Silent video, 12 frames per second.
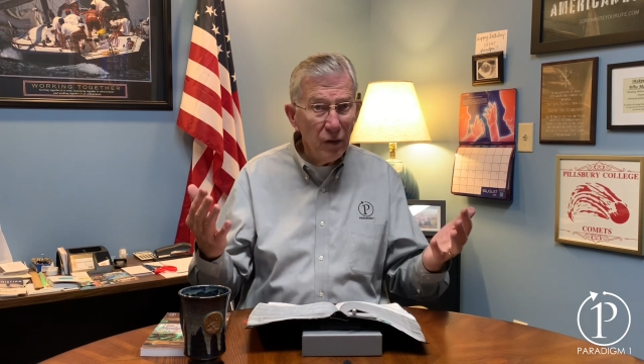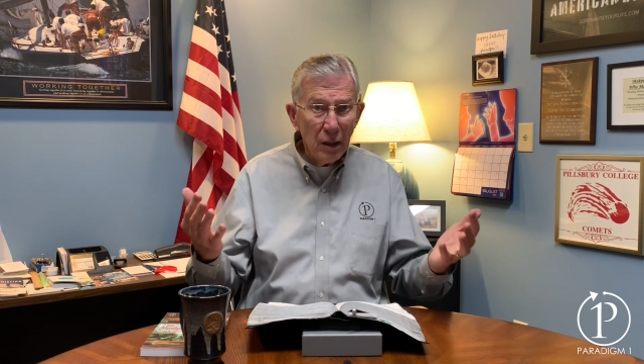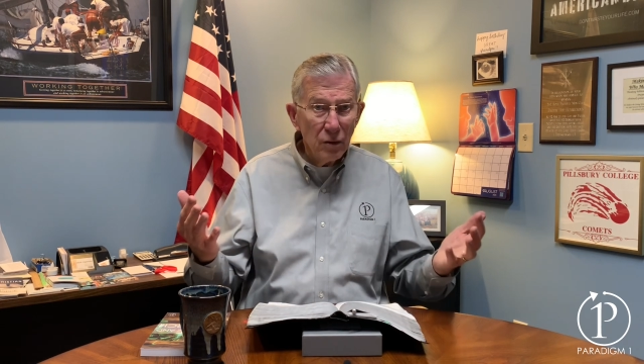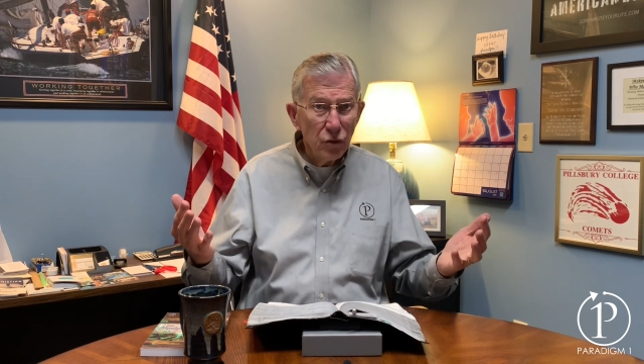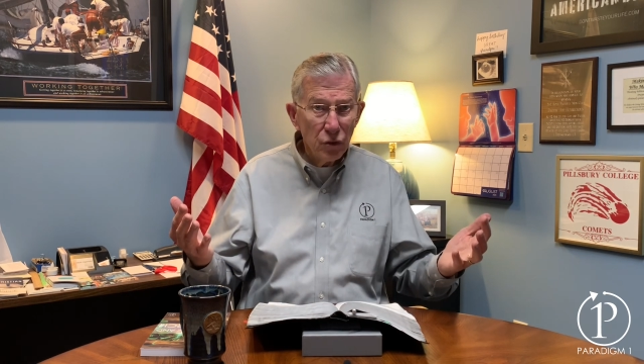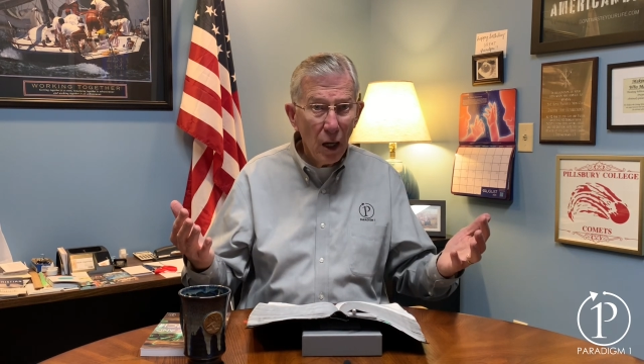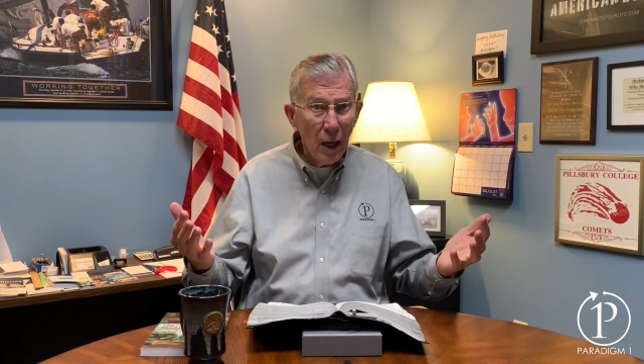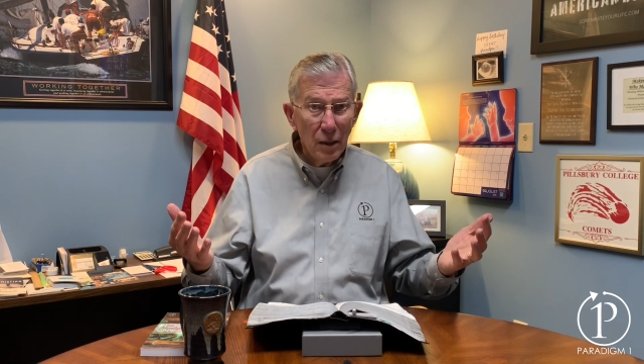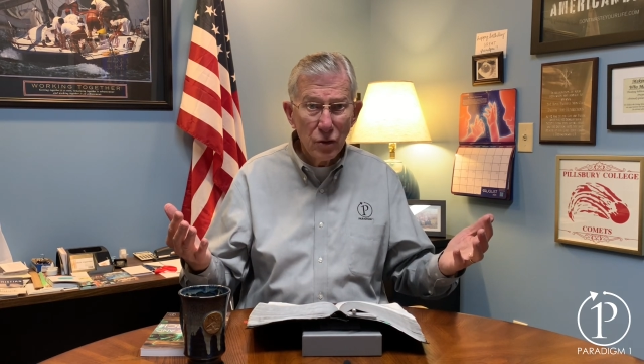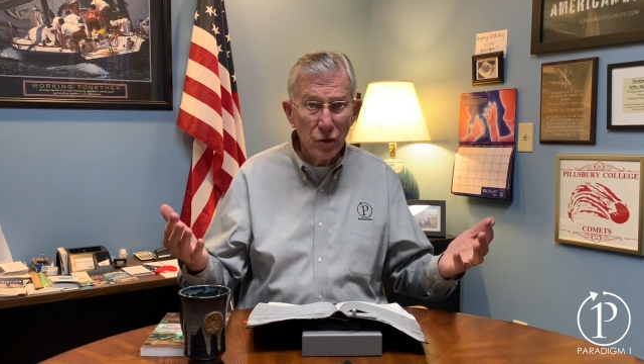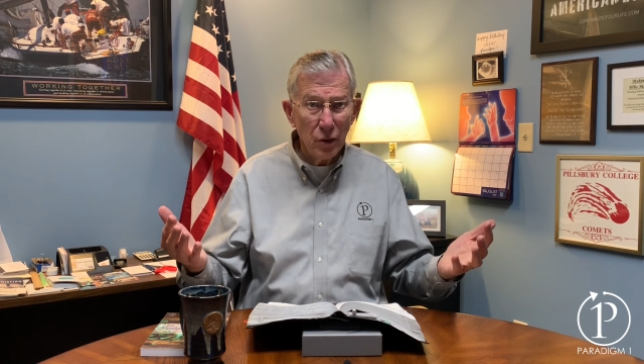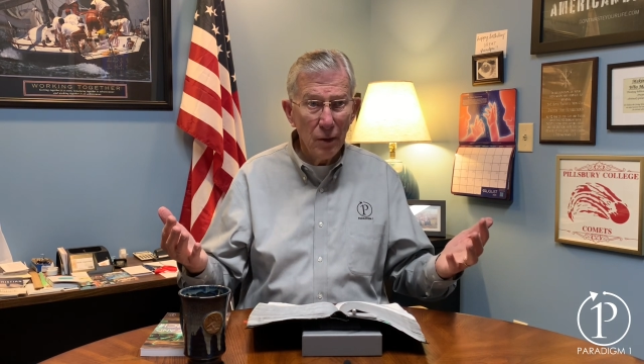
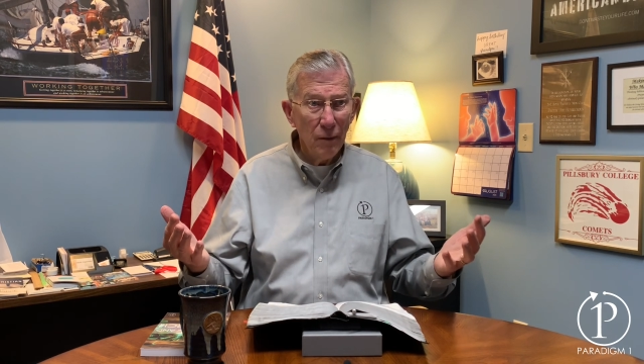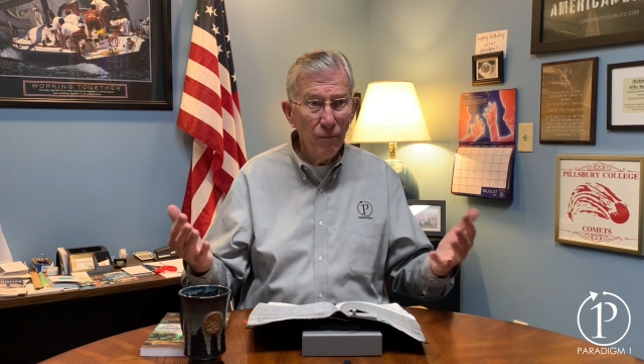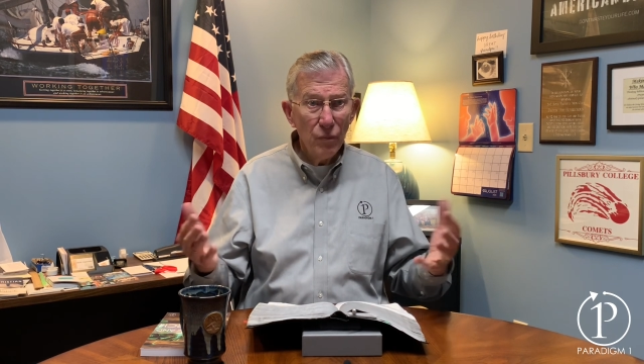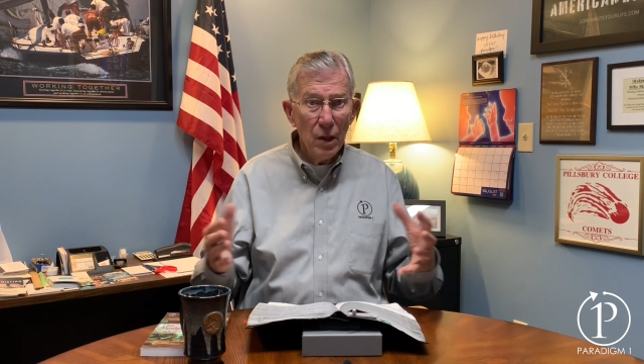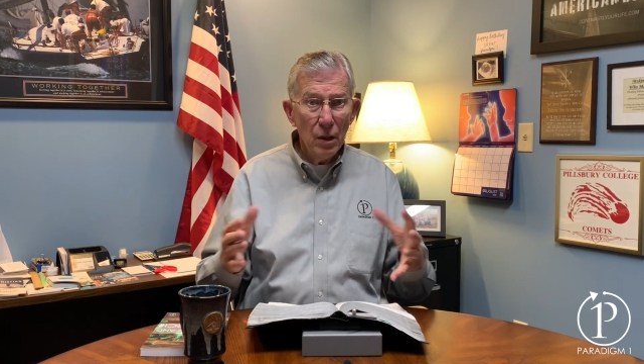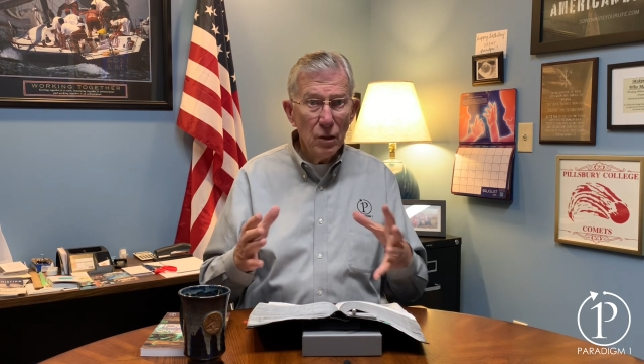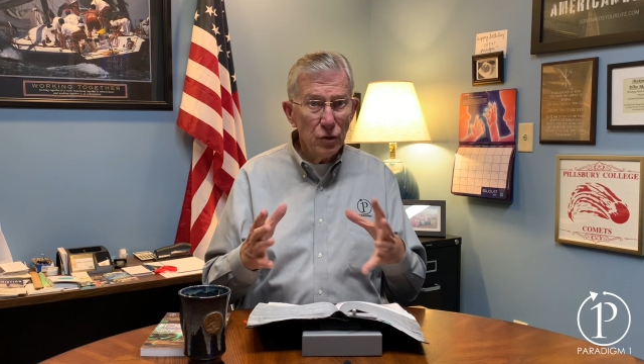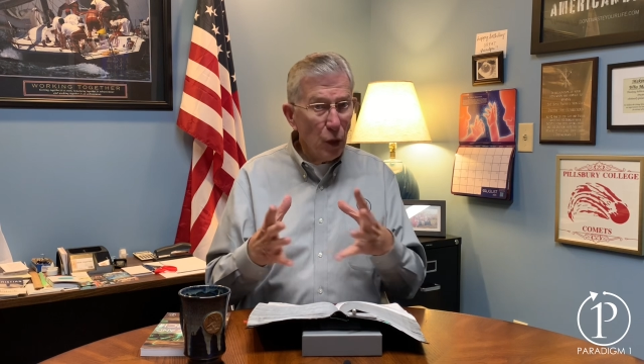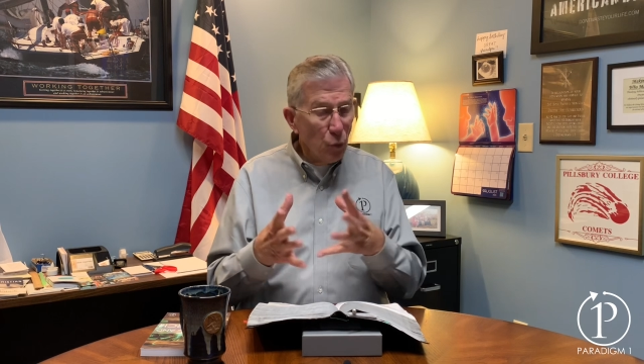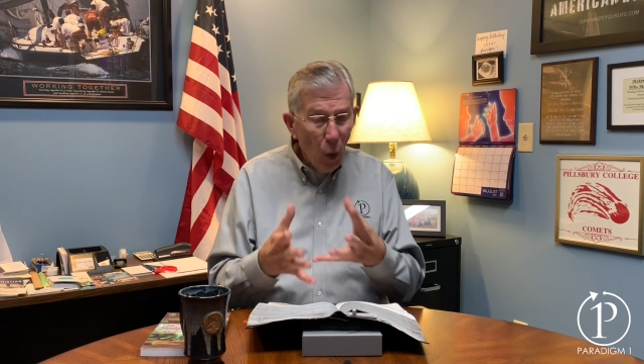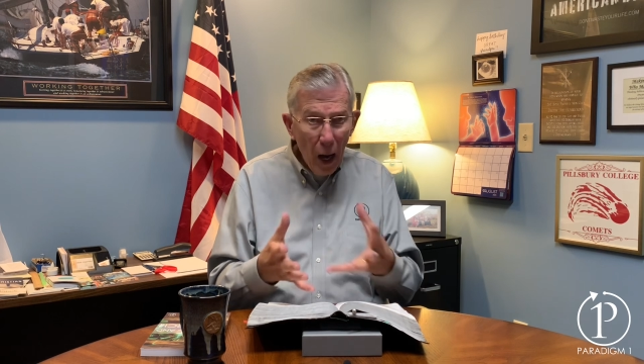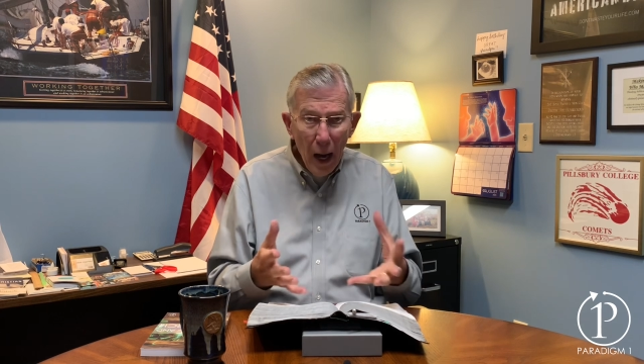insights and say,
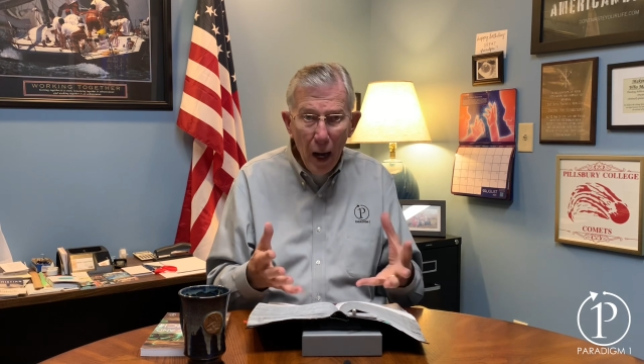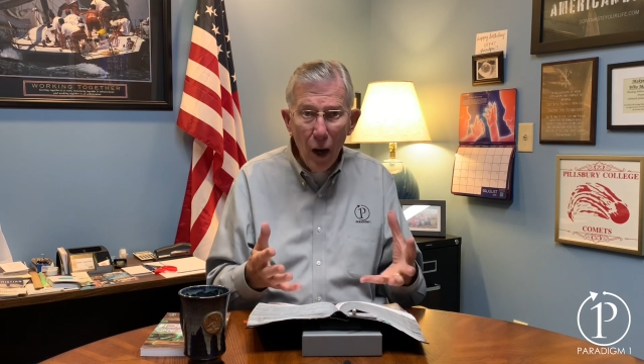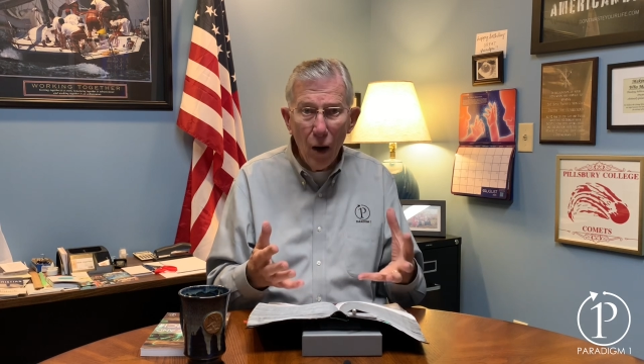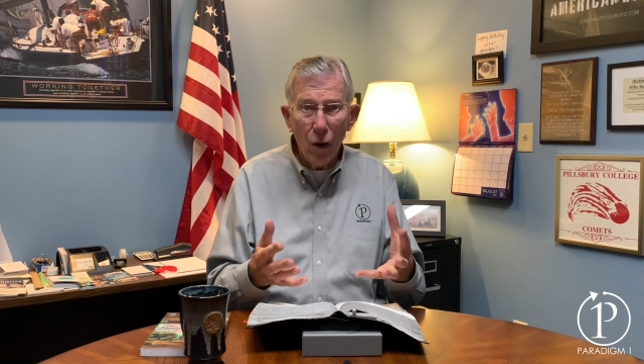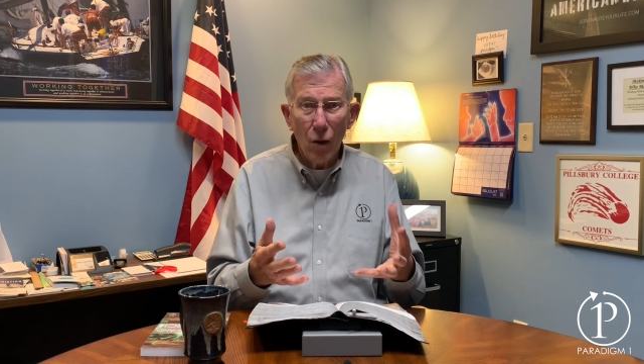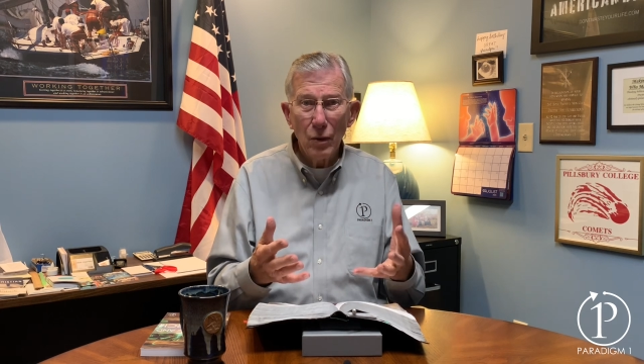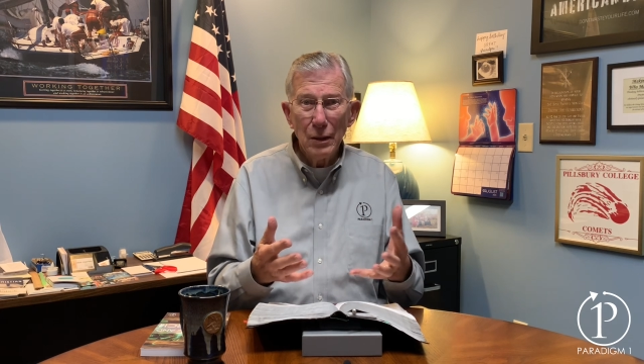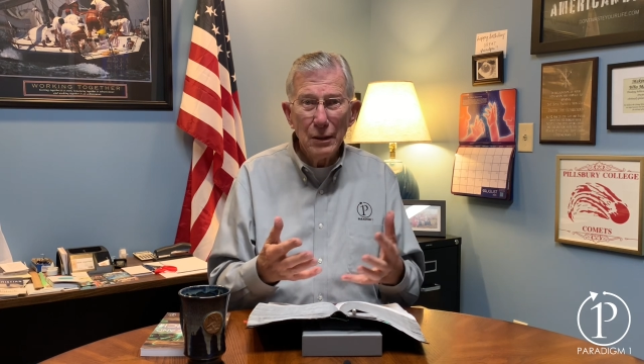wow,